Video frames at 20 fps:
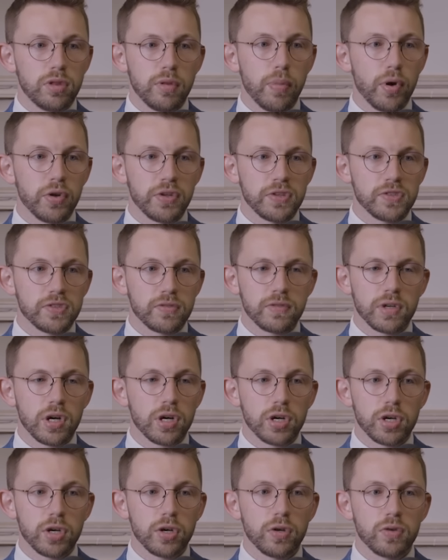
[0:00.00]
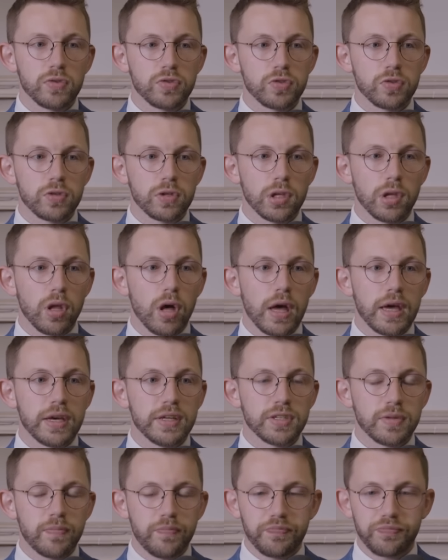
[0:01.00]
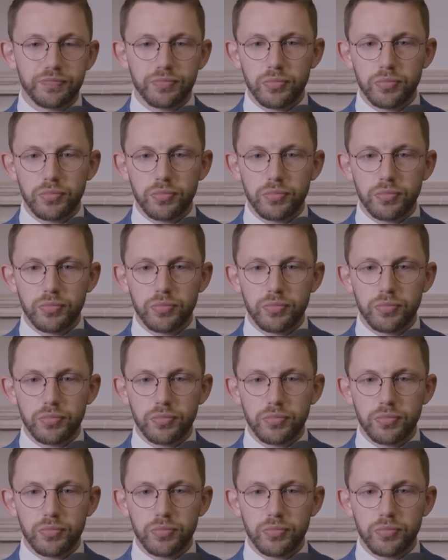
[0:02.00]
the bodies of young girls lied